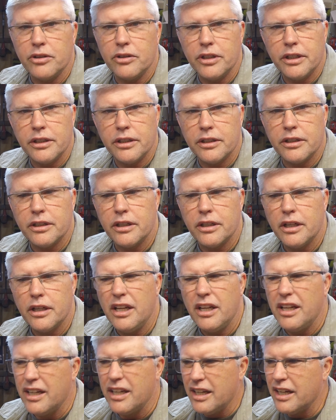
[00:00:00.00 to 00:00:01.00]
here.
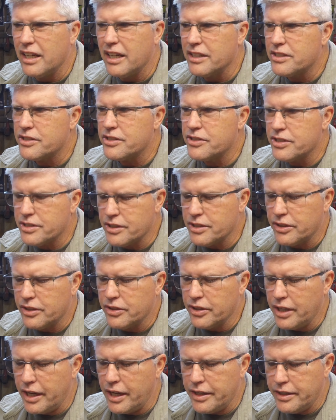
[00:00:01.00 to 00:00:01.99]
It's just a
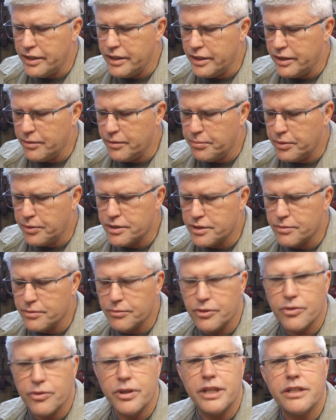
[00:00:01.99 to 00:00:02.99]
good idea to put some
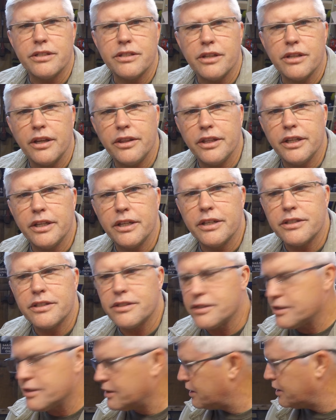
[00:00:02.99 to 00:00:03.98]
grease on
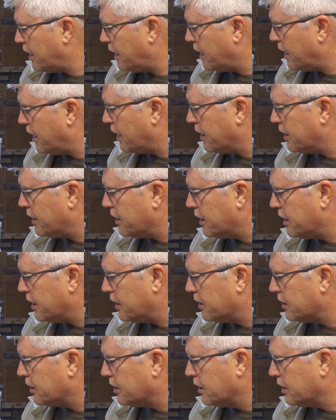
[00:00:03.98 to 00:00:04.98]
this and